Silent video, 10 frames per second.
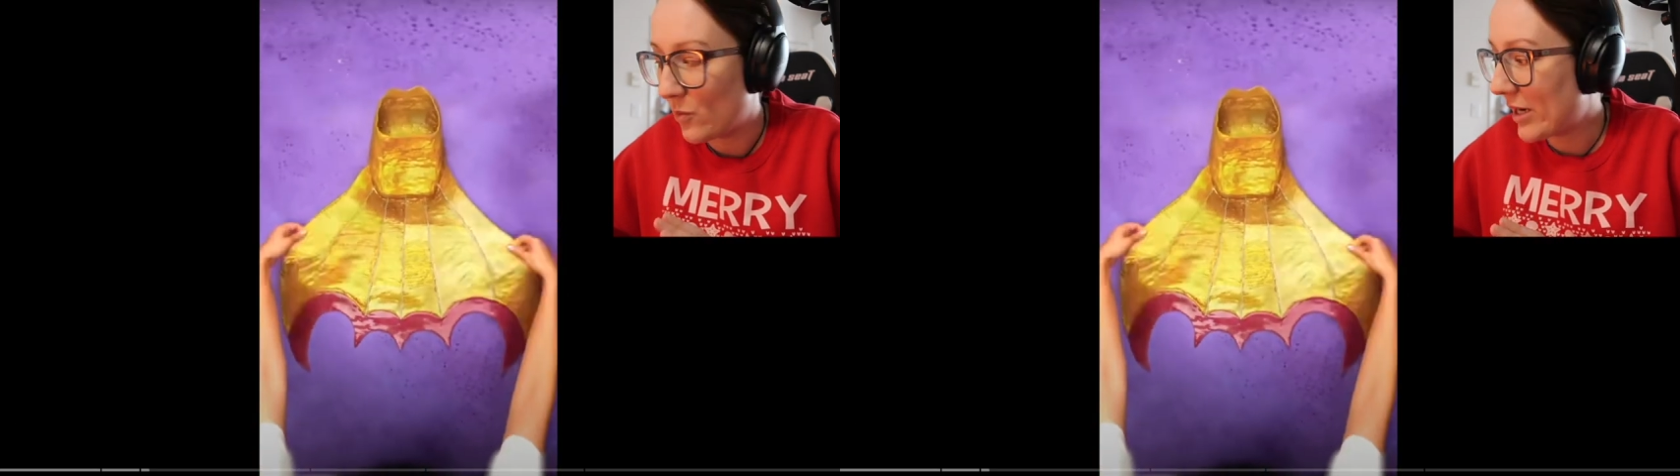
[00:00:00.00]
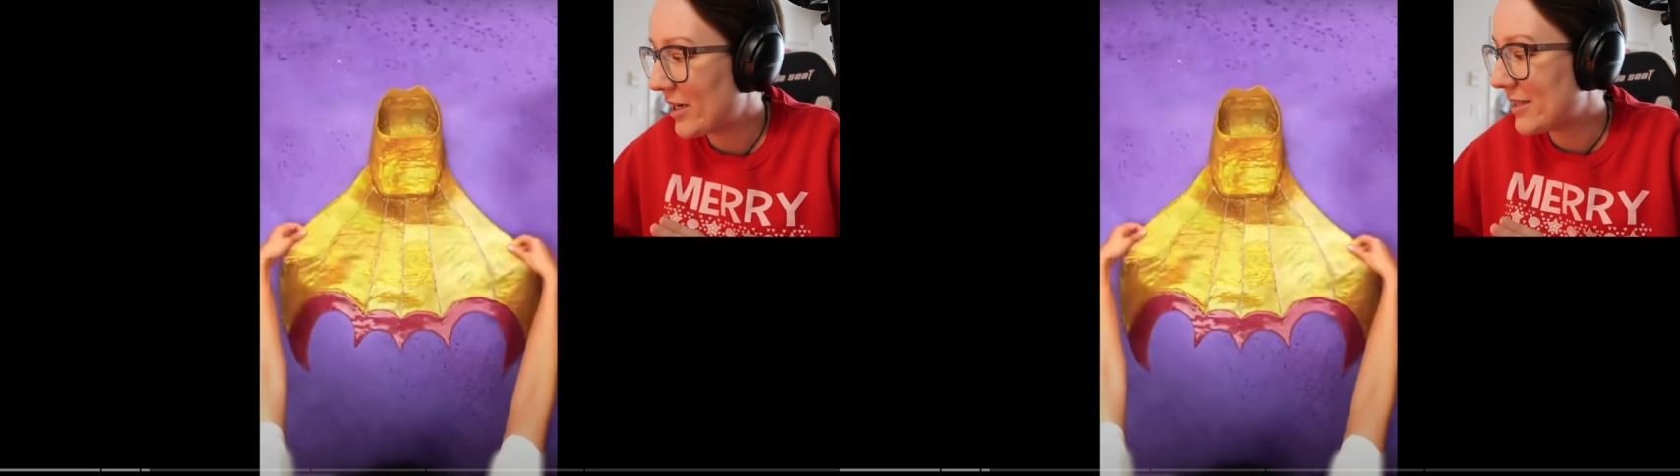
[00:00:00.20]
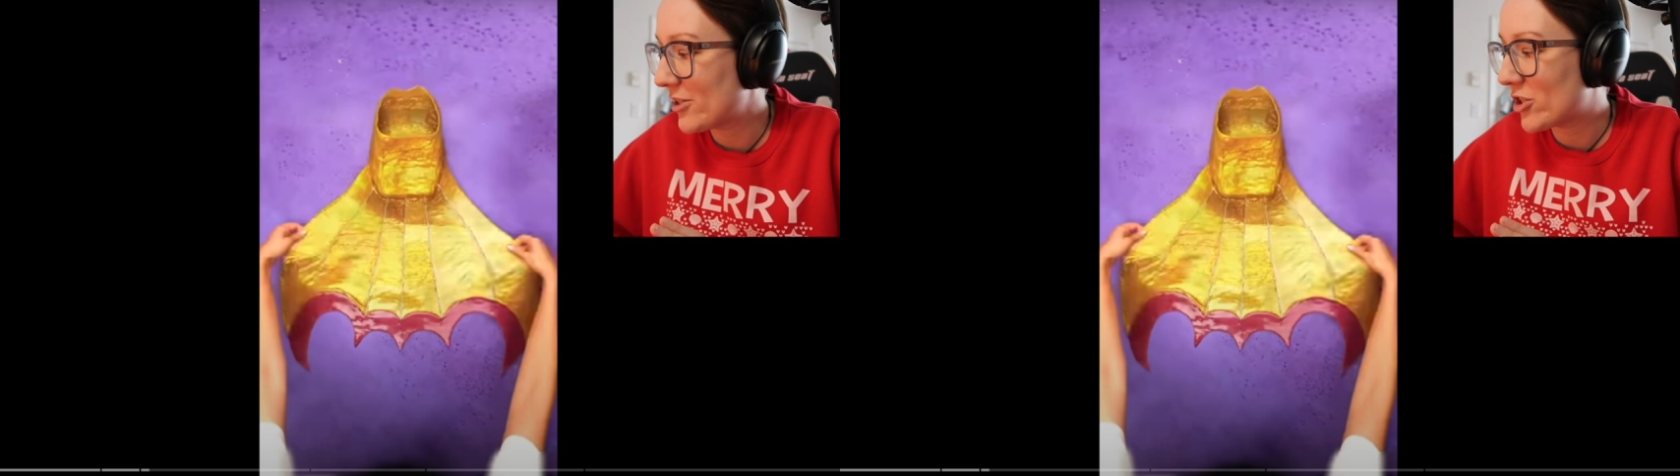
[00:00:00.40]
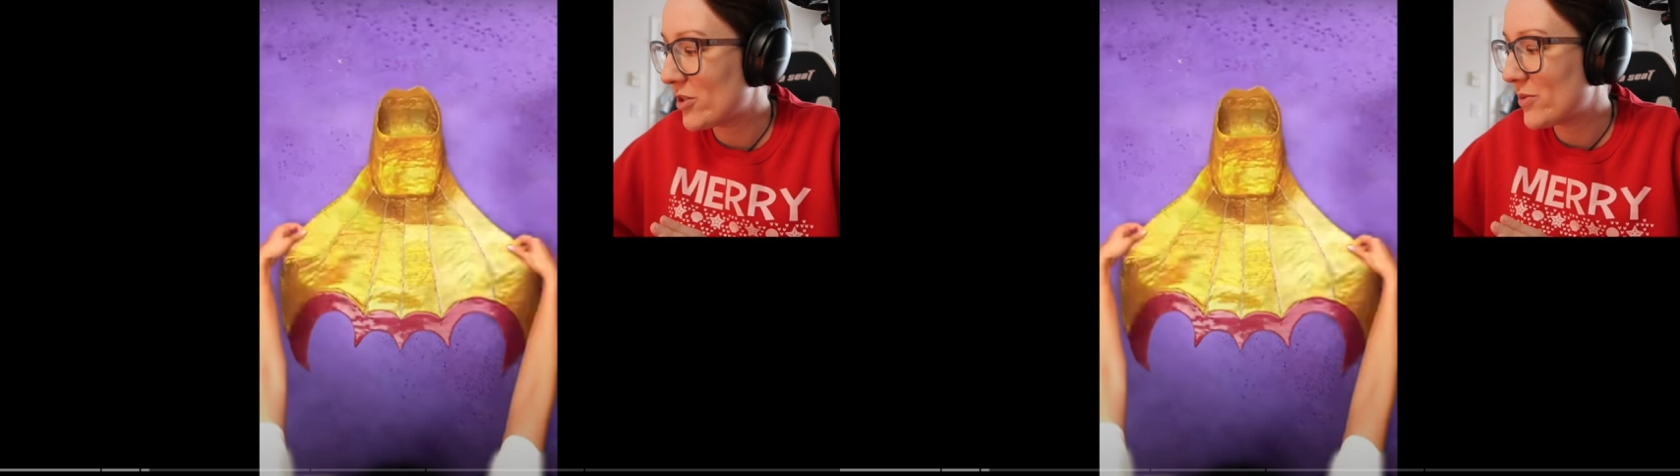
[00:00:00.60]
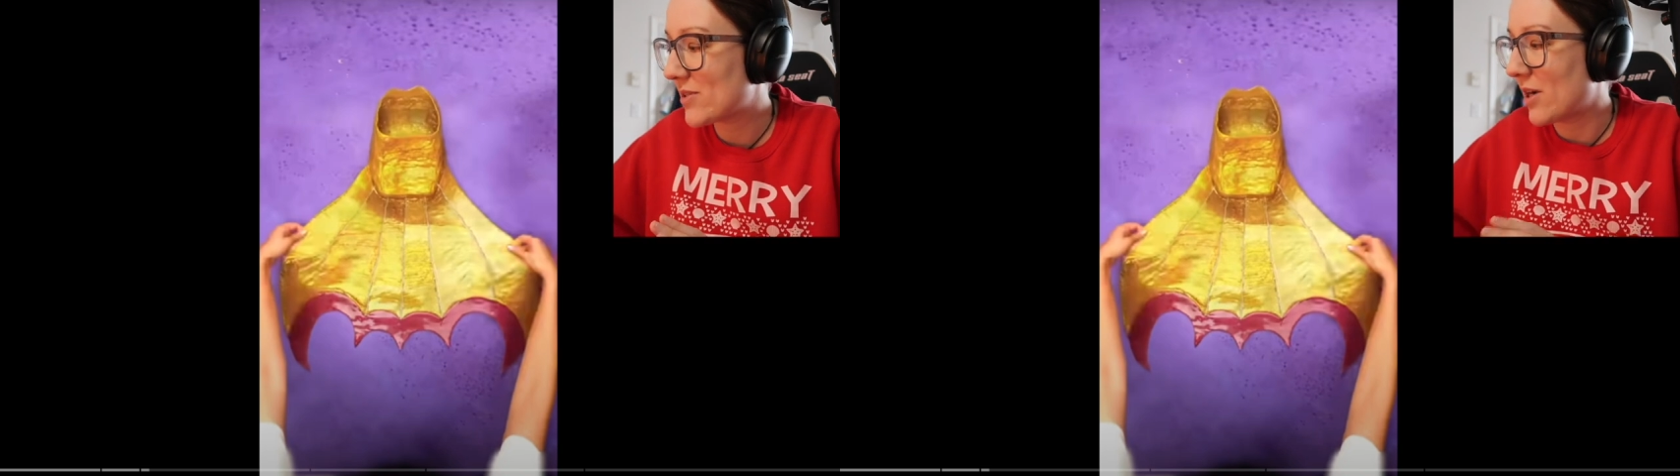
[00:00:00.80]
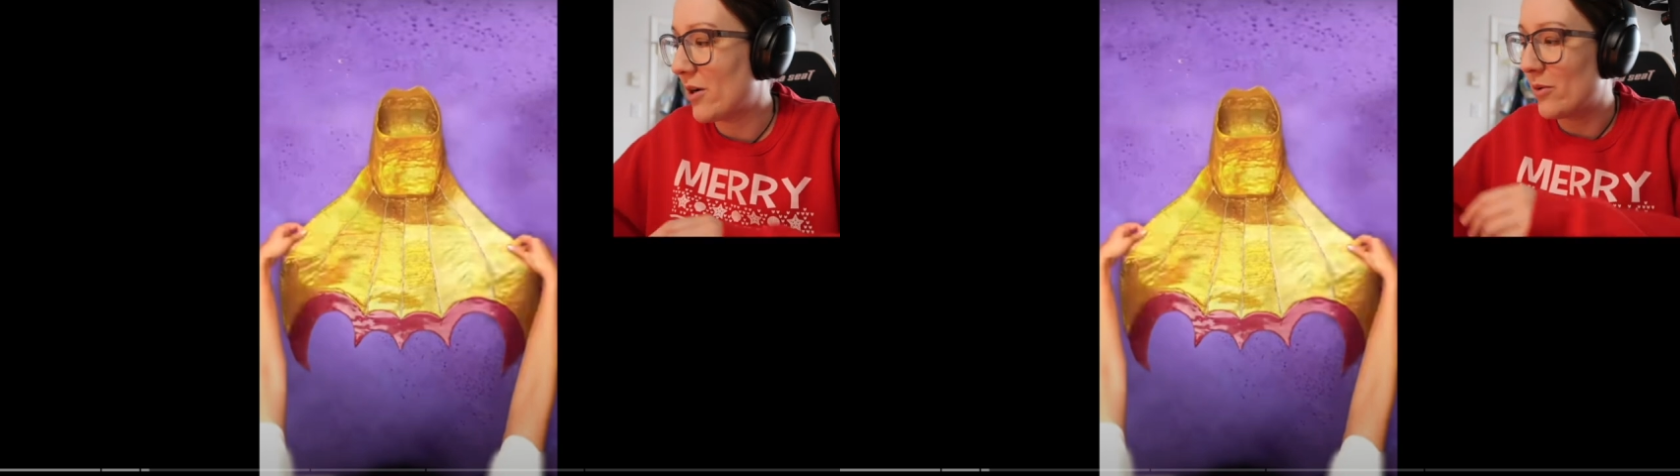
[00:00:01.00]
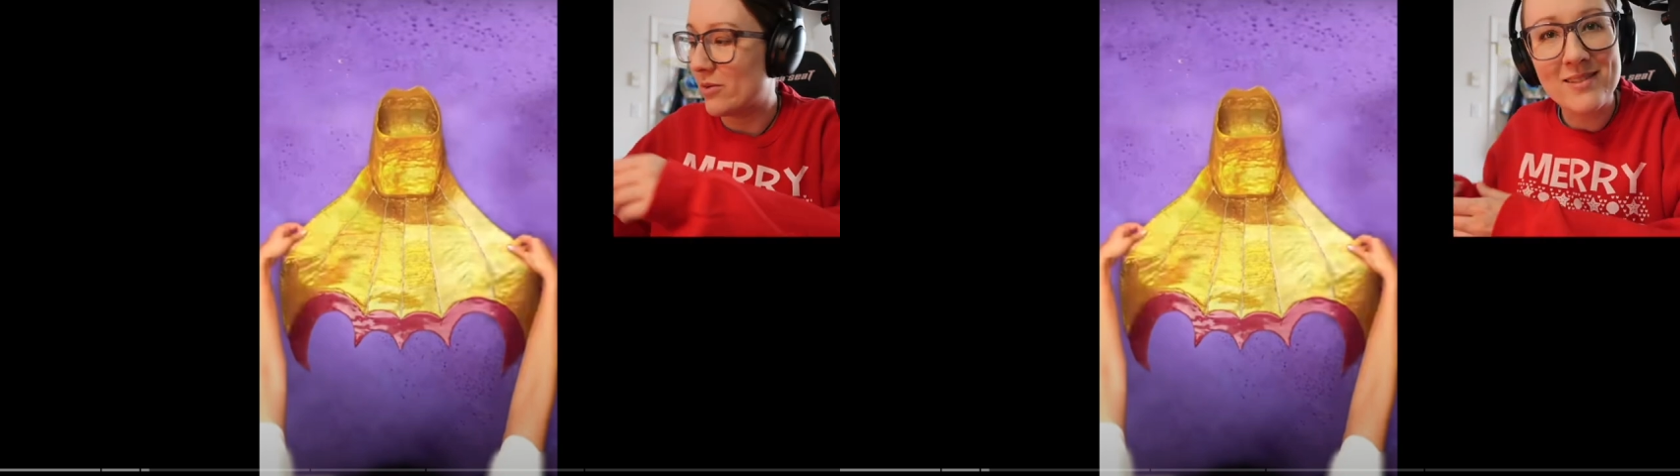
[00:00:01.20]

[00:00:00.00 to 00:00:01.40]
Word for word: Where did the shoes go?